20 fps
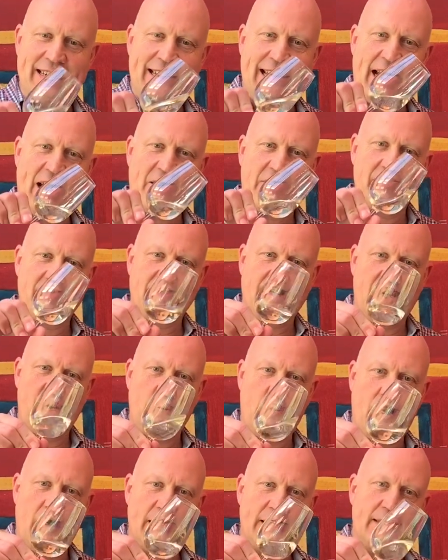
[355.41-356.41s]
Now,
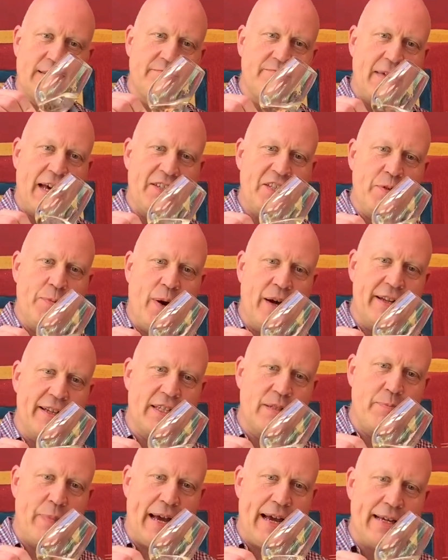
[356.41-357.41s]
colour-wise, as you might
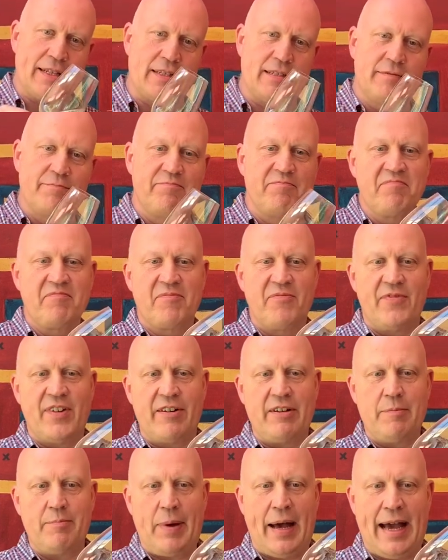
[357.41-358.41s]
expect,
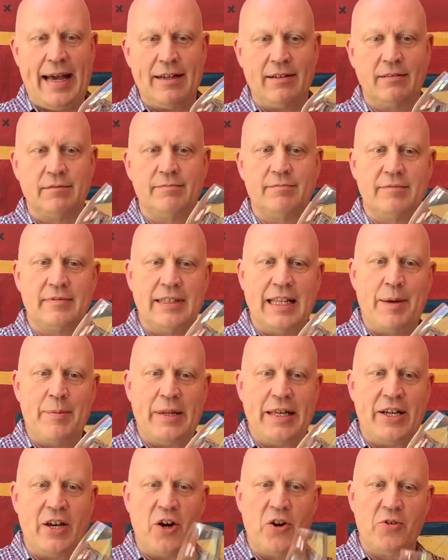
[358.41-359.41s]
very pale,
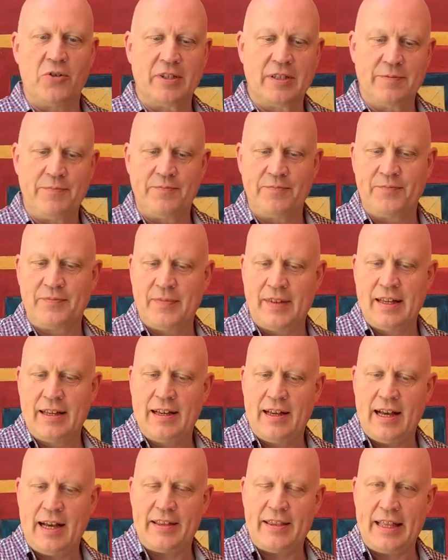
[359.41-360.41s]
lemony gold,
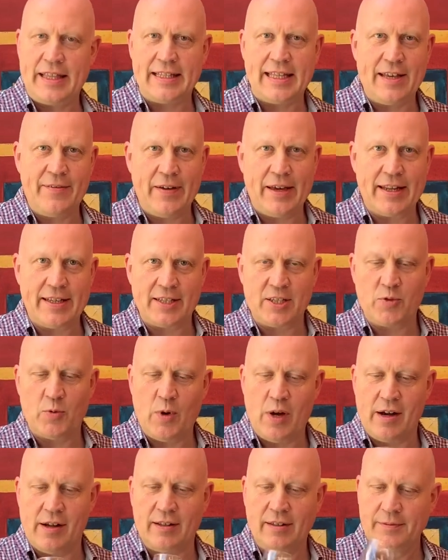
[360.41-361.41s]
and then giving it a
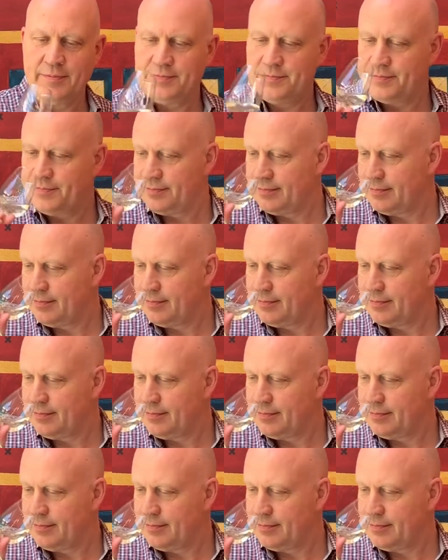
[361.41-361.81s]
swirl,